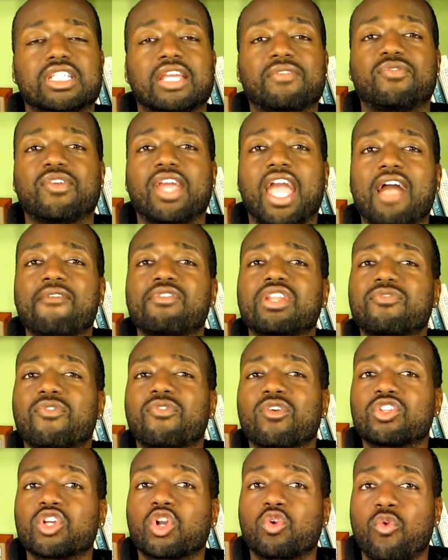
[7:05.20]
If you have any
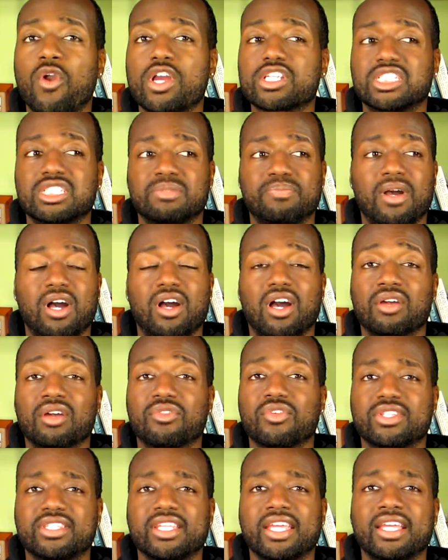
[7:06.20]
further questions about
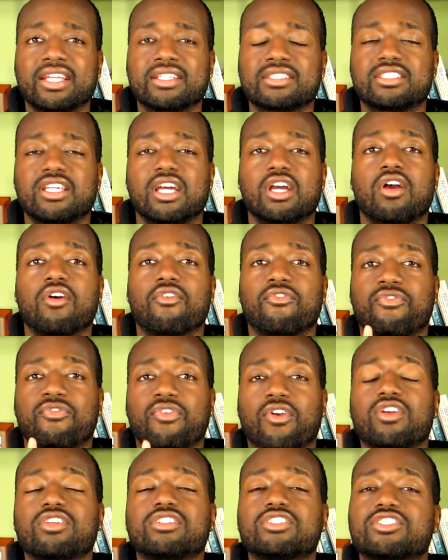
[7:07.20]
other things,
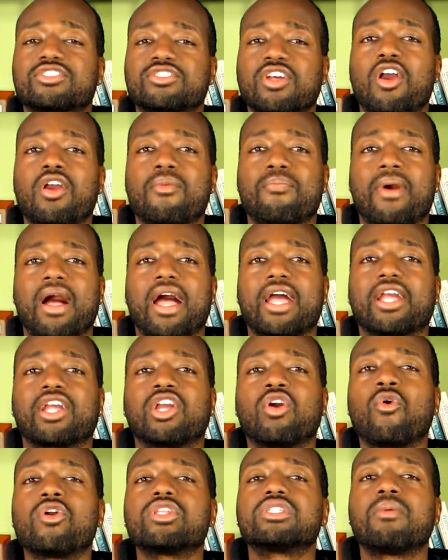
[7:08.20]
first start by
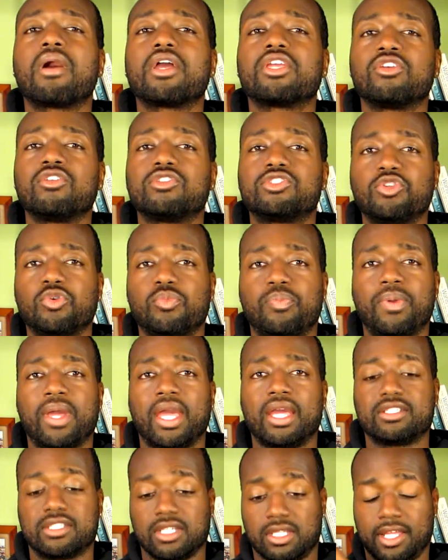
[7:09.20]
going to my YouTube
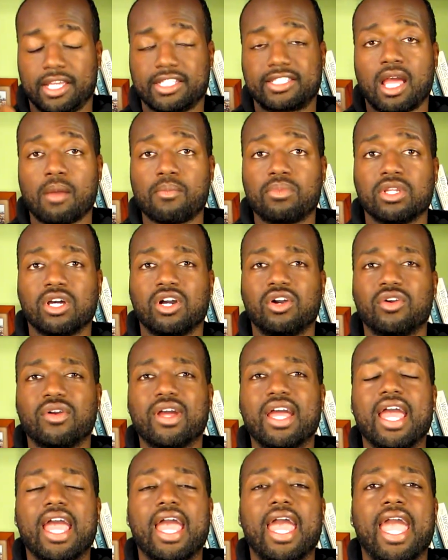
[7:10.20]
page, the link's down
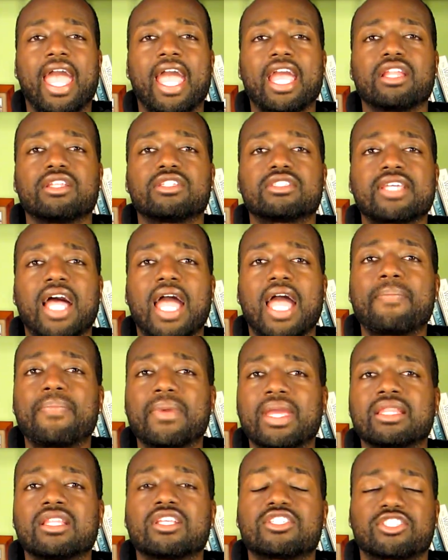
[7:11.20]
below, and type
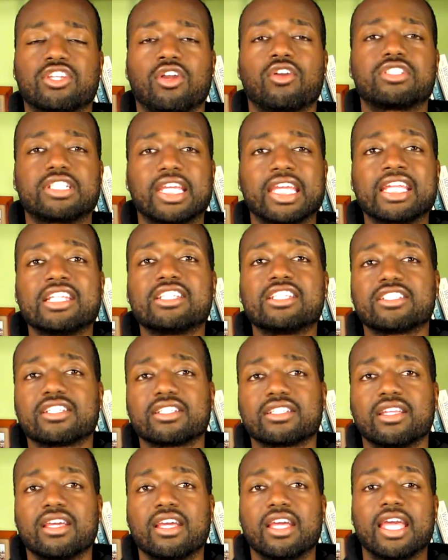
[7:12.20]
in the search
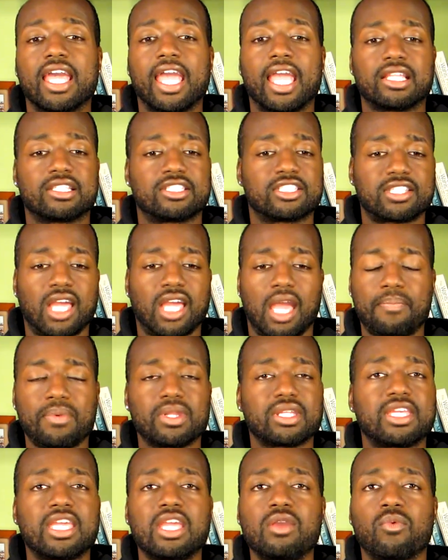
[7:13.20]
engine. And just type
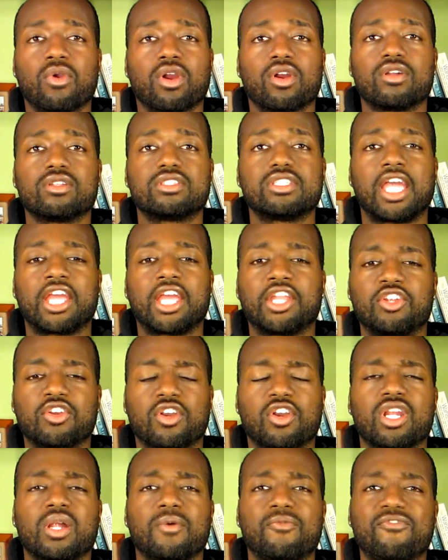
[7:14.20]
in keywords and you're
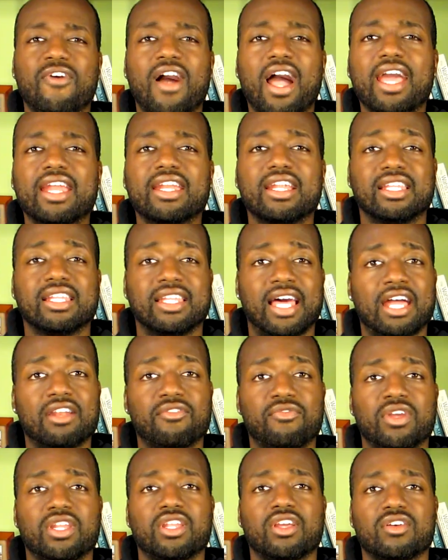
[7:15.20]
gonna find a lot
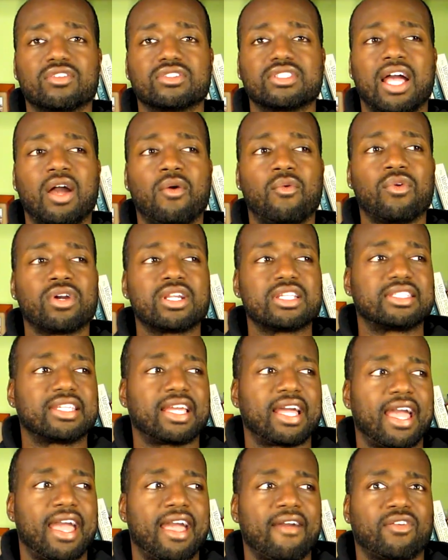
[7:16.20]
of videos. I wanna say
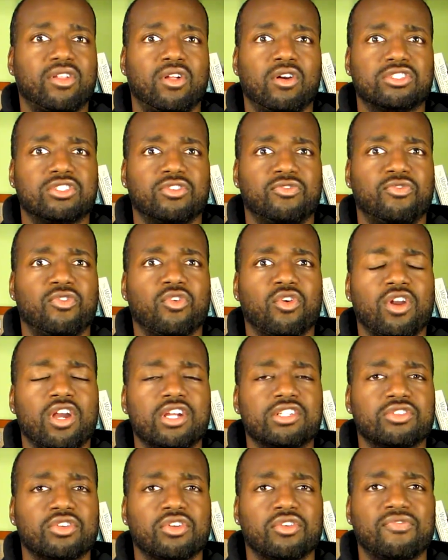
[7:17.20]
I have close to
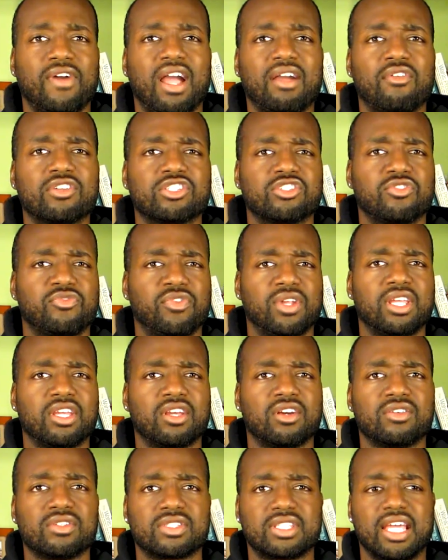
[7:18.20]
400 or 500
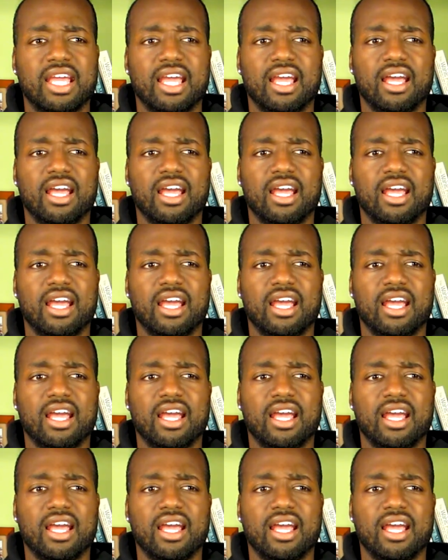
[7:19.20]
videos